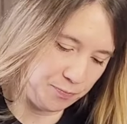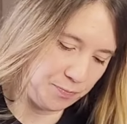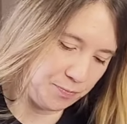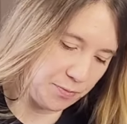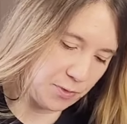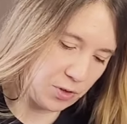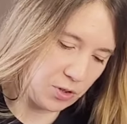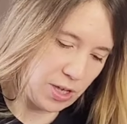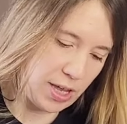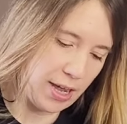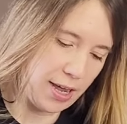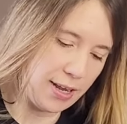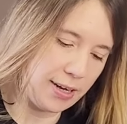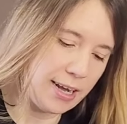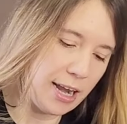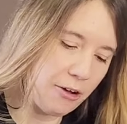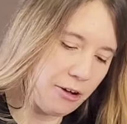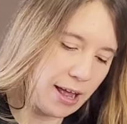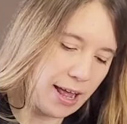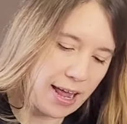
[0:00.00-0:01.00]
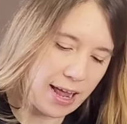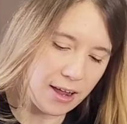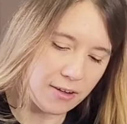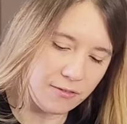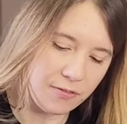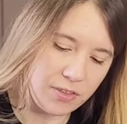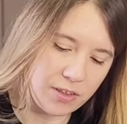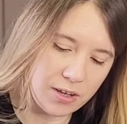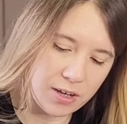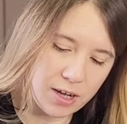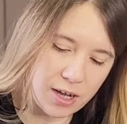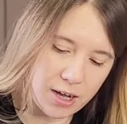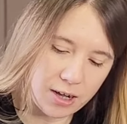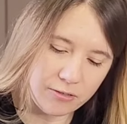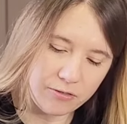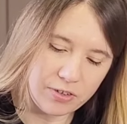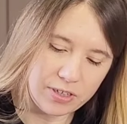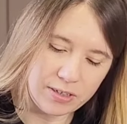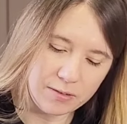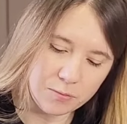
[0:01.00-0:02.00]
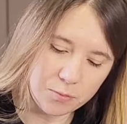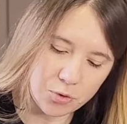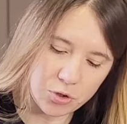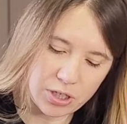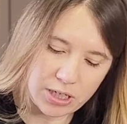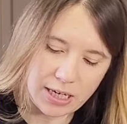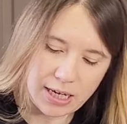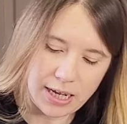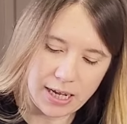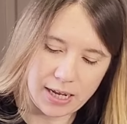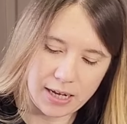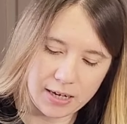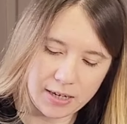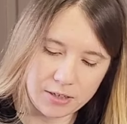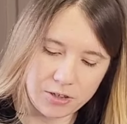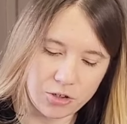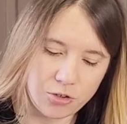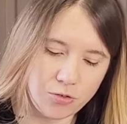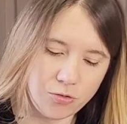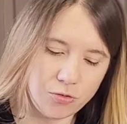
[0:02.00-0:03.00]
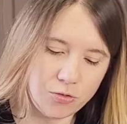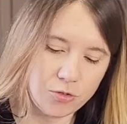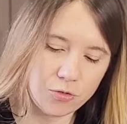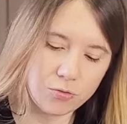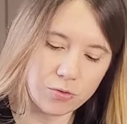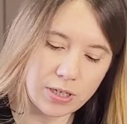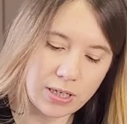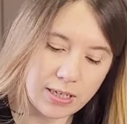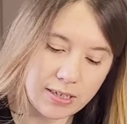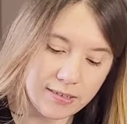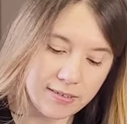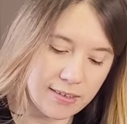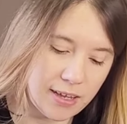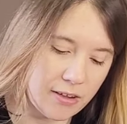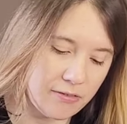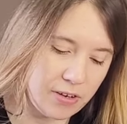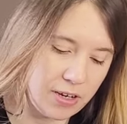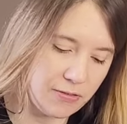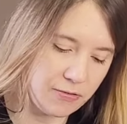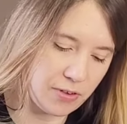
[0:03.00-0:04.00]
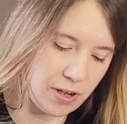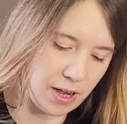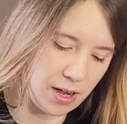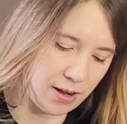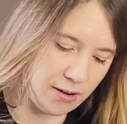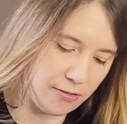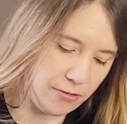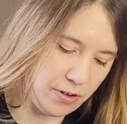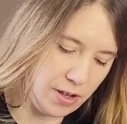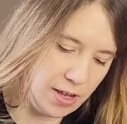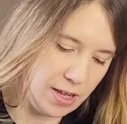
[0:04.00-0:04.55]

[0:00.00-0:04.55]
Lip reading: Okay, now I have the oven preheated to 375,